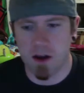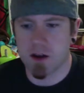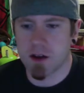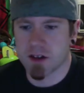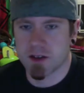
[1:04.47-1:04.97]

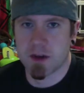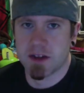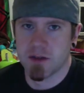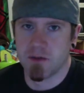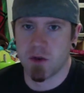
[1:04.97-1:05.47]

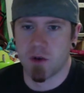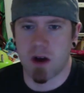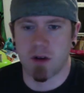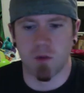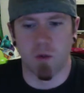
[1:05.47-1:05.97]
customize the view
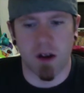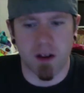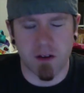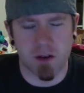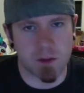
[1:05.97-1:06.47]
how you want
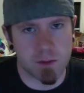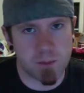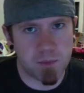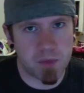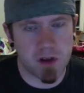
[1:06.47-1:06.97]
it to
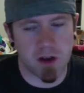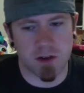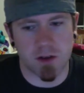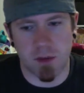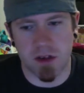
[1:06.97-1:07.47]

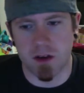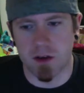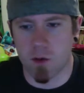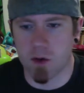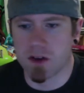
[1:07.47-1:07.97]
be
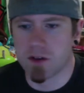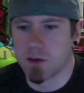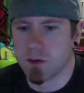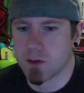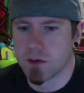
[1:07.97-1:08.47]
according
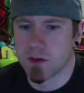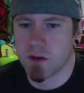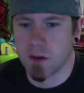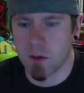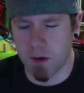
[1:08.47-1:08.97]
to
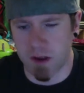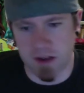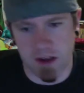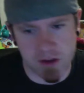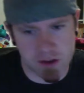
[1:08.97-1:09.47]

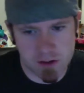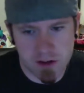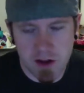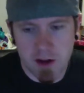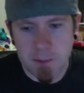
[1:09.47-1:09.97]
orientation,
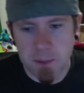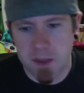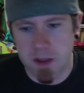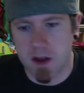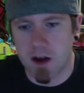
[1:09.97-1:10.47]

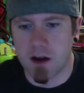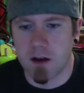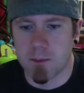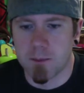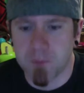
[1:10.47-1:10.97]

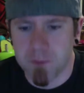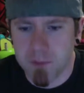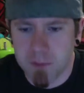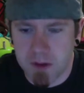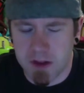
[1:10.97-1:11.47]
and
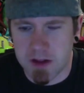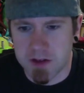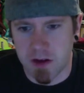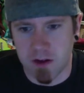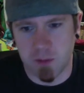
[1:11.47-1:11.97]
that's
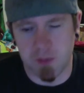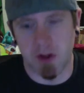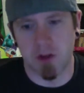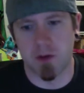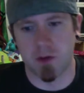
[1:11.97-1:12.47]
all
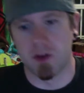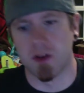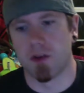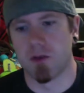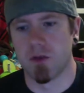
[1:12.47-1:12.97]
done through
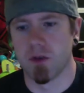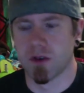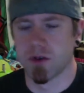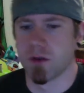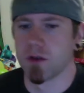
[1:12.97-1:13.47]
your view
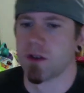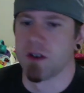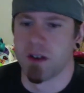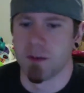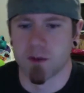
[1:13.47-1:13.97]
controller
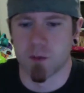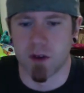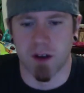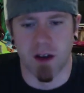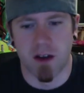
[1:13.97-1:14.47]
and nibs and
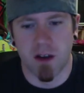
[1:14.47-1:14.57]
whatnot.